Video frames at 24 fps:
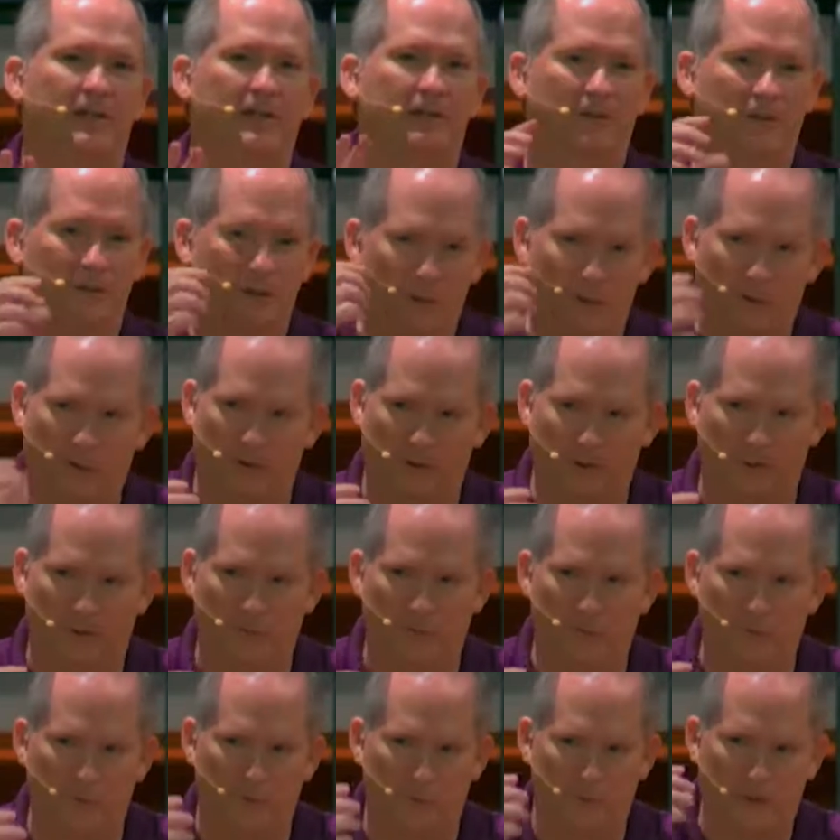learn as
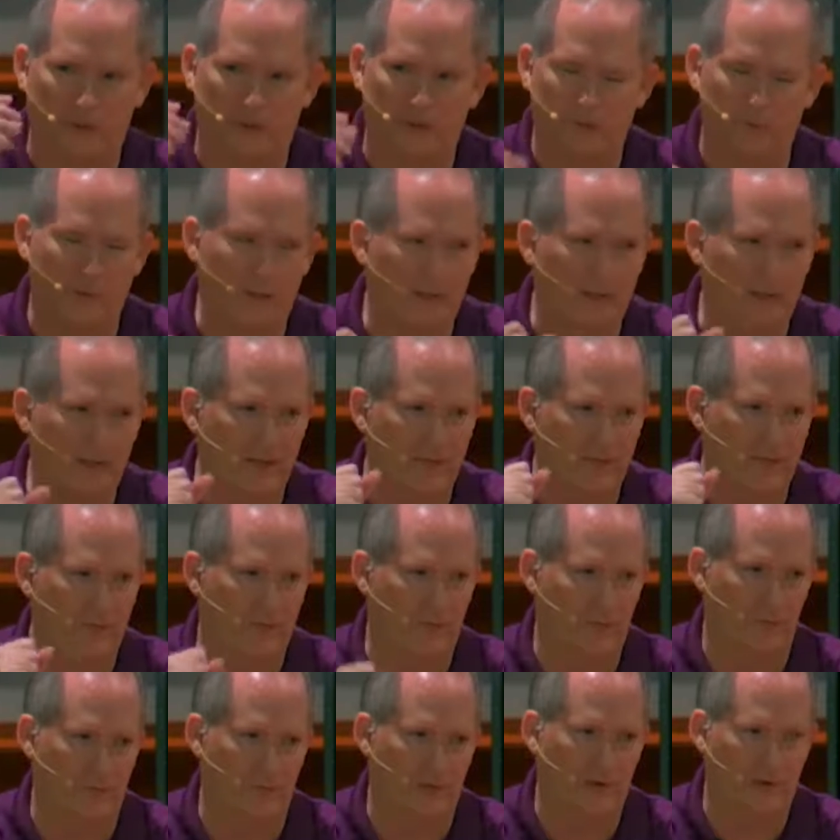we're entering issues
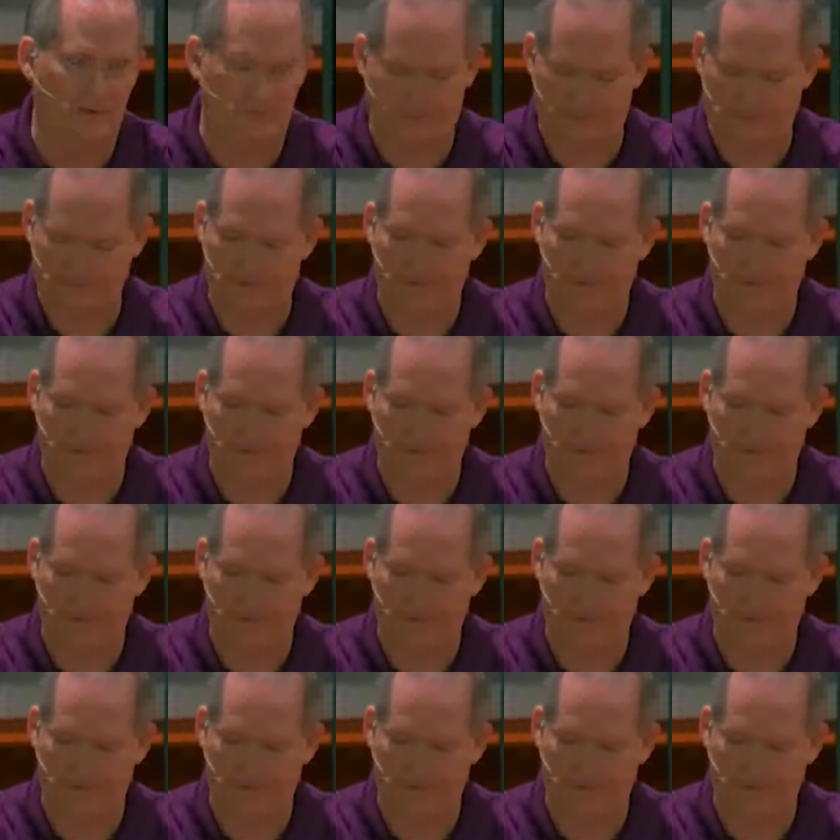of rest.